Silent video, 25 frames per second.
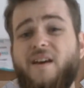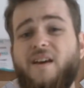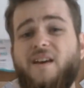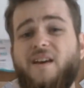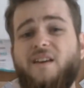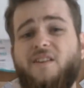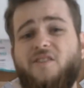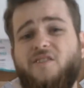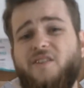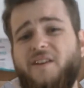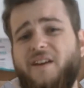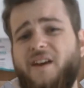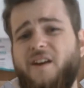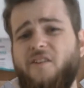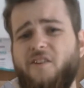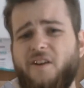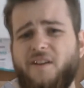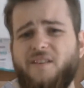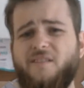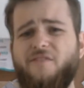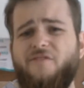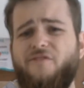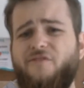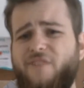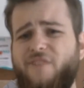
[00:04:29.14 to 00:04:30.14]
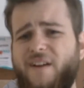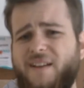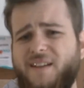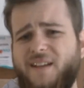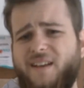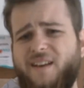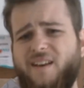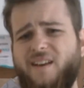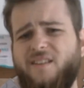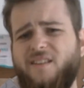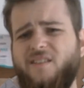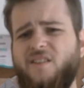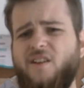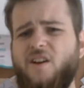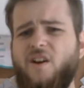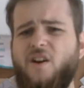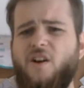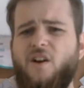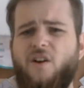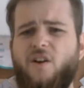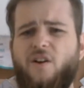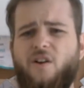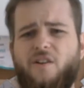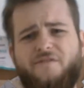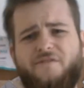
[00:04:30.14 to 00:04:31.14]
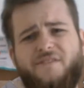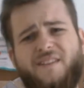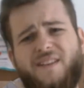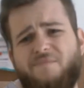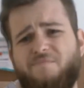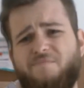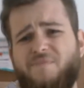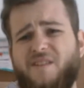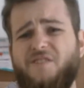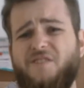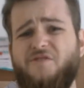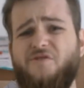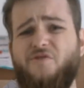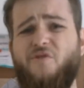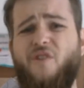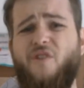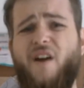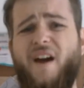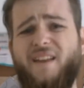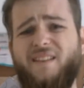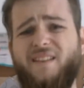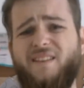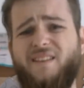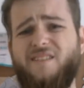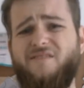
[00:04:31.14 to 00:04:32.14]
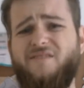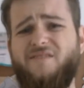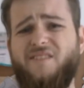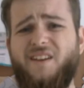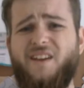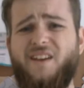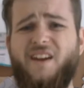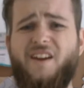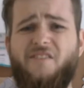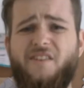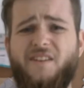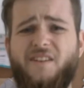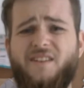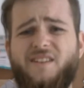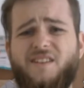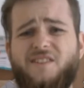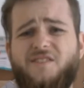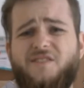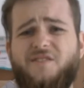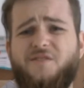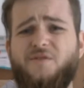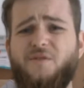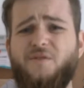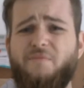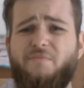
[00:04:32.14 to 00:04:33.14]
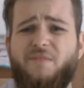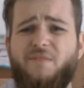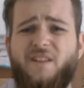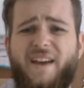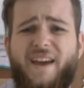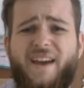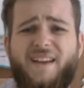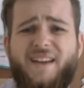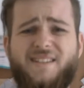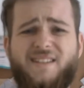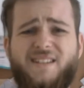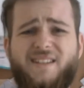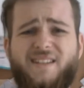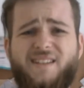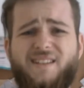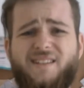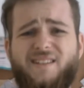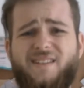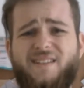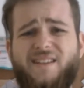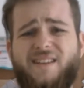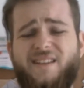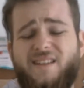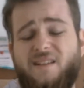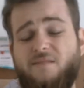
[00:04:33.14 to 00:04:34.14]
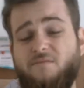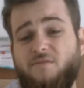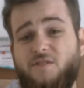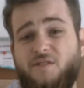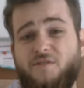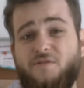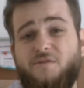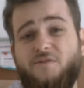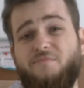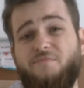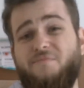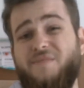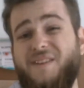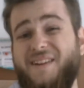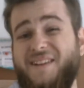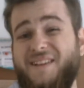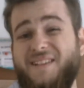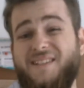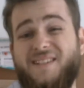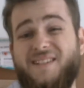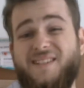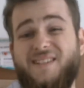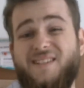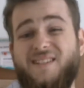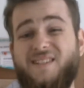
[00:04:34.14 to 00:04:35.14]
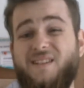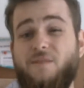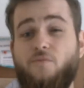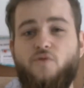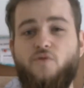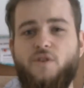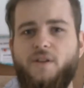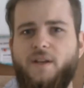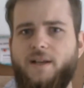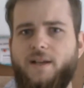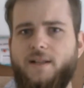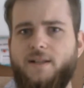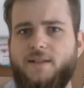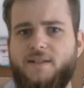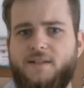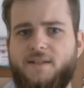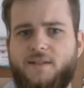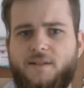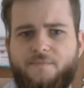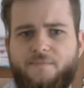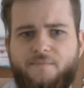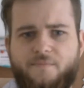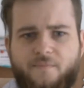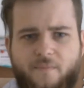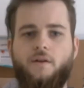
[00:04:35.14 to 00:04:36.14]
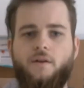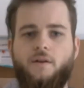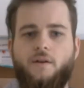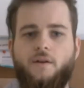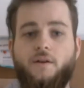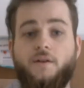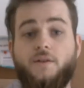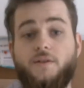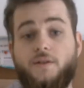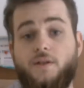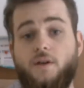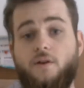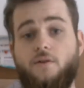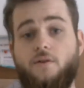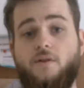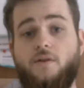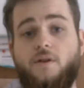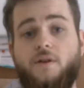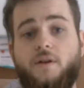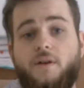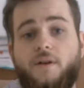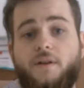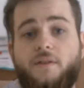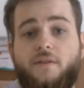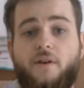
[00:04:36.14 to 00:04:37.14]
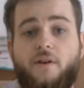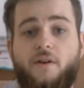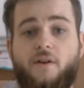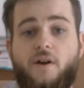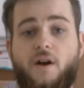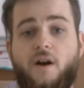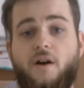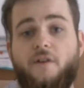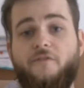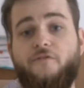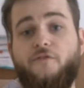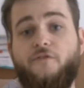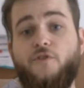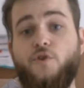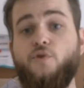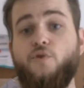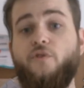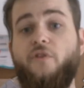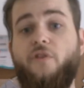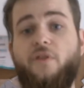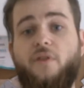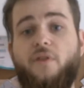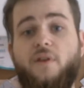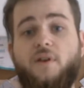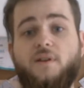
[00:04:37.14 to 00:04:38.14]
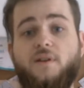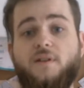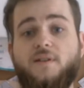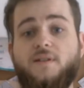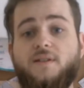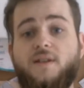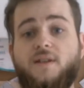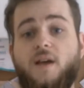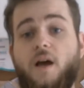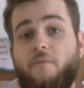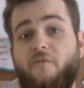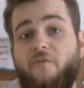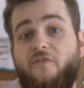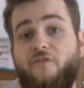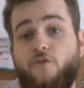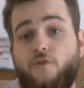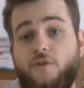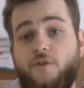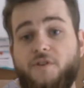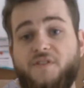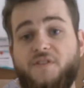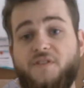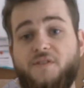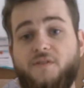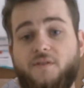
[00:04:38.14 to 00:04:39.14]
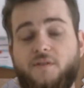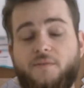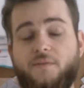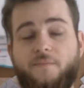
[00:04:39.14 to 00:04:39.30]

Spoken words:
your character fun again, or if need be, try and give the character a suitable exit and enable you to play someone else. So, there are a few things up first.